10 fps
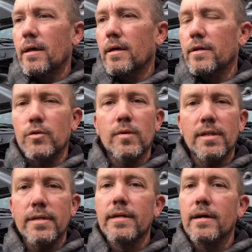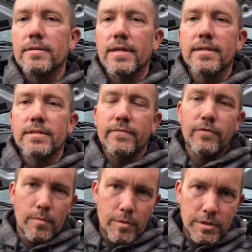and do a leak down test if
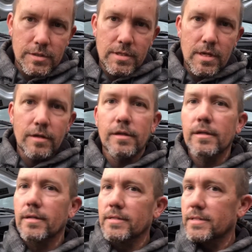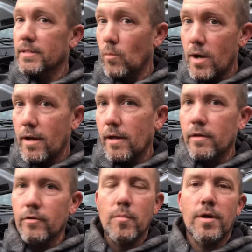your compression is not good and see why
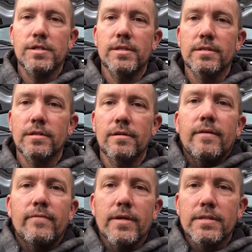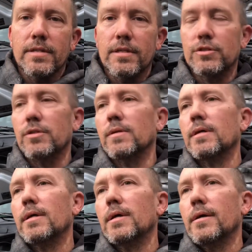your compression isn't good and fix the issue.
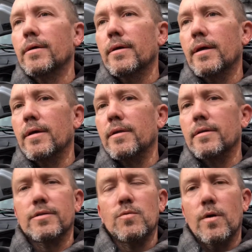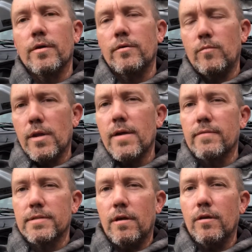And because you want you want to have
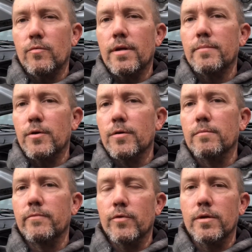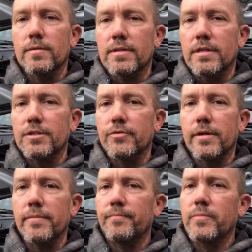a solid running motor before you go stage
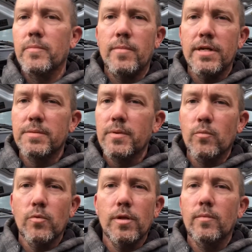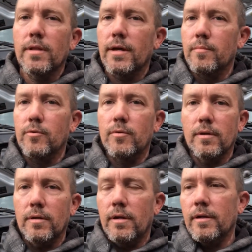three. Mine's been really reliable.
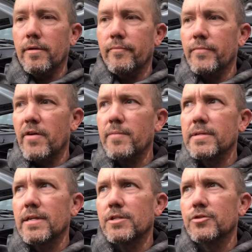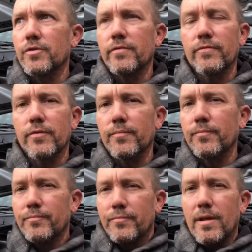Uh, I've been stage three for
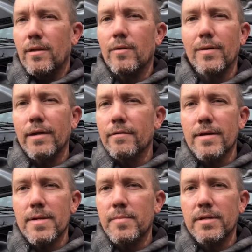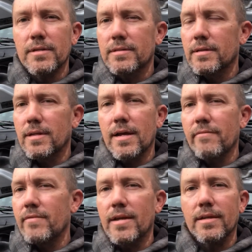know, eight or nine months and I
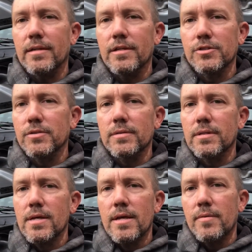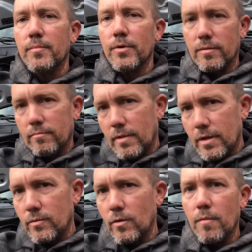haven't had any issues. But
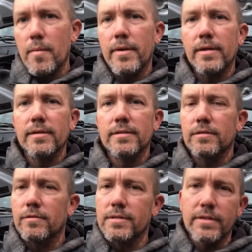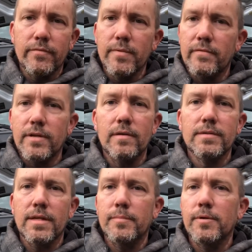I do all my maintenance. You can see from the videos
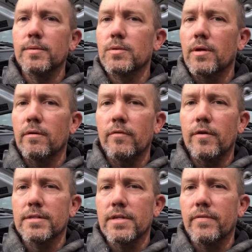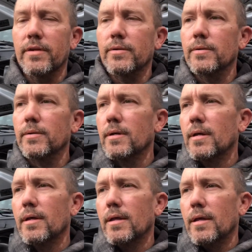that I post of all the stuff I do
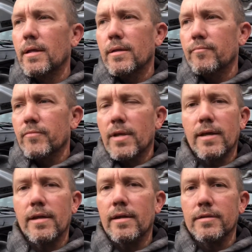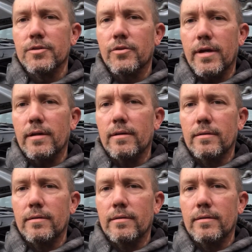and, and it's great.